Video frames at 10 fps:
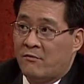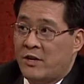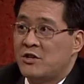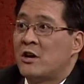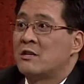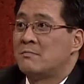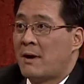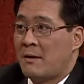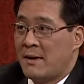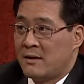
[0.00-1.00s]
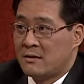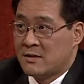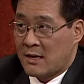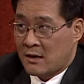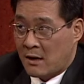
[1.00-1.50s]

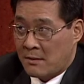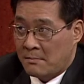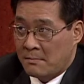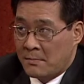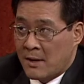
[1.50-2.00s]
rechargebiomedical.com.